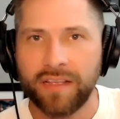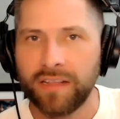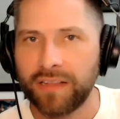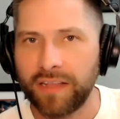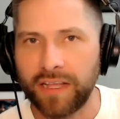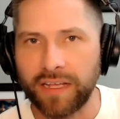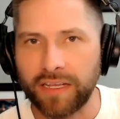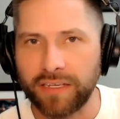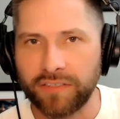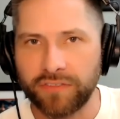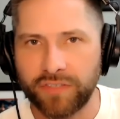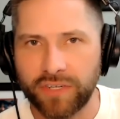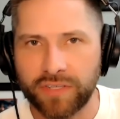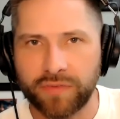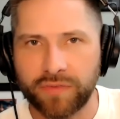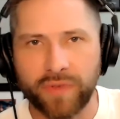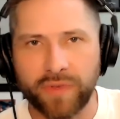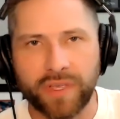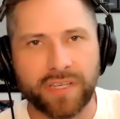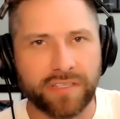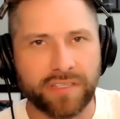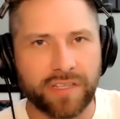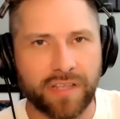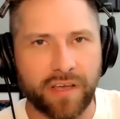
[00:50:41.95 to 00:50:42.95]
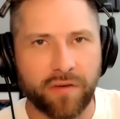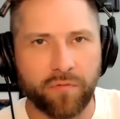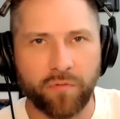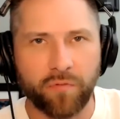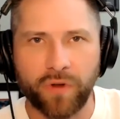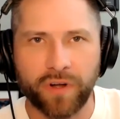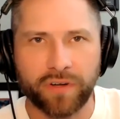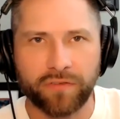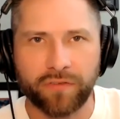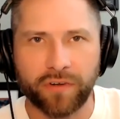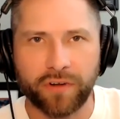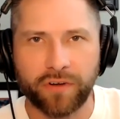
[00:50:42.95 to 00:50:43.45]
Like, just because of that
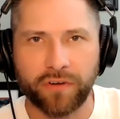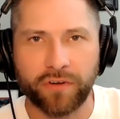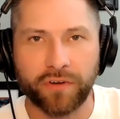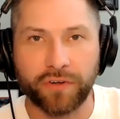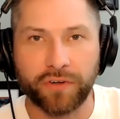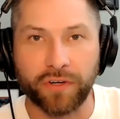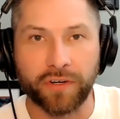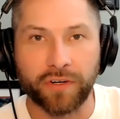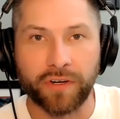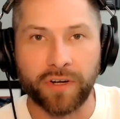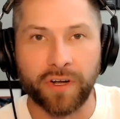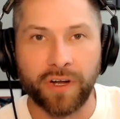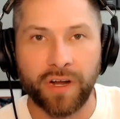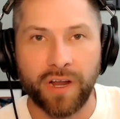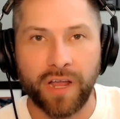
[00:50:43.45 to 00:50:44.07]
one recruiter,